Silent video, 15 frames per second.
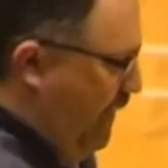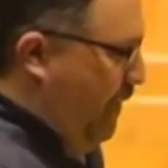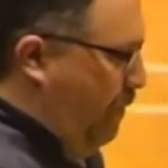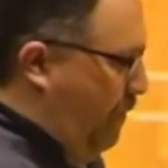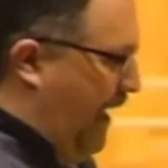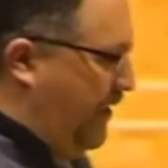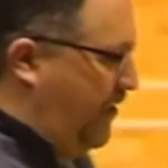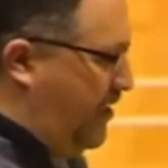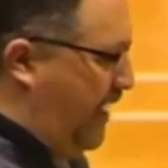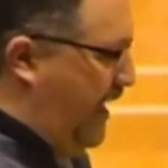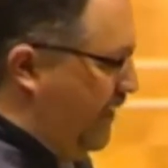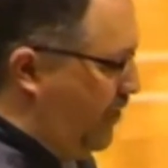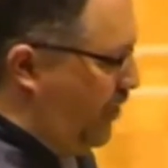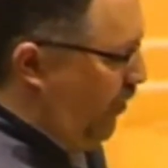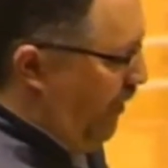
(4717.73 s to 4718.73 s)
but I see
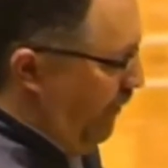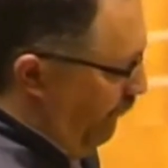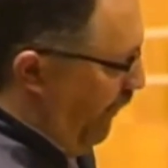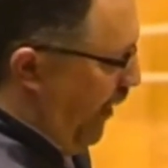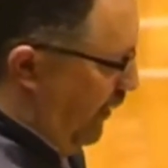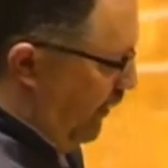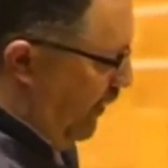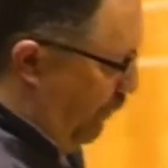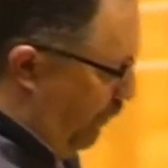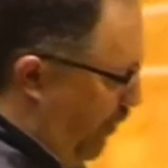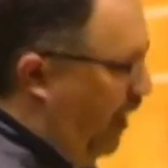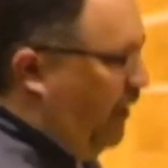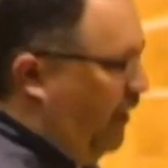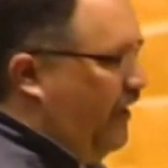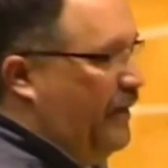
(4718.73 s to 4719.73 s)
it sort of falling
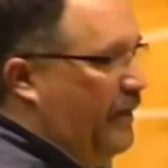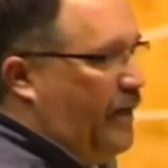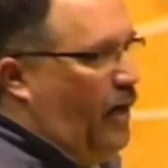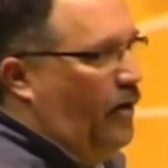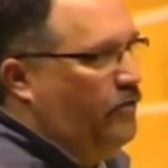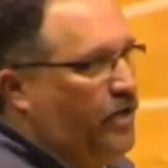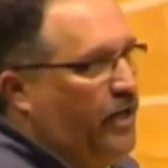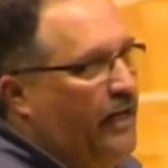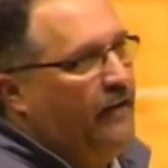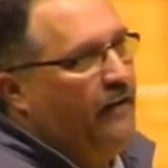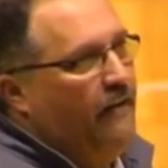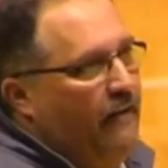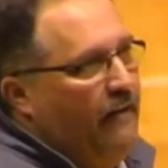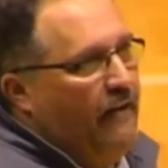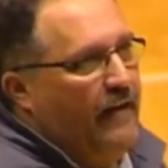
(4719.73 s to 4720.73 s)
apart in coaching,
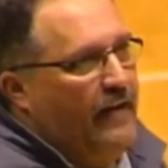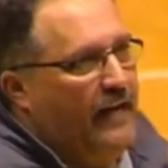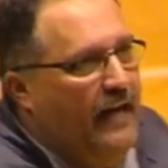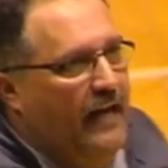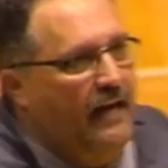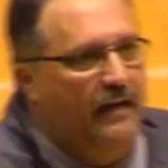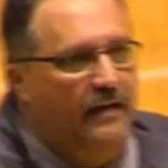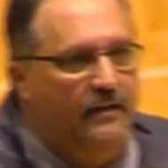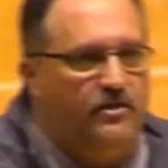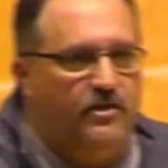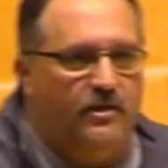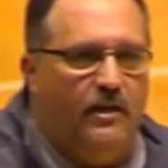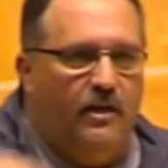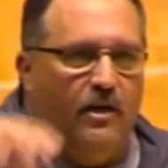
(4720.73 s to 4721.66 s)
is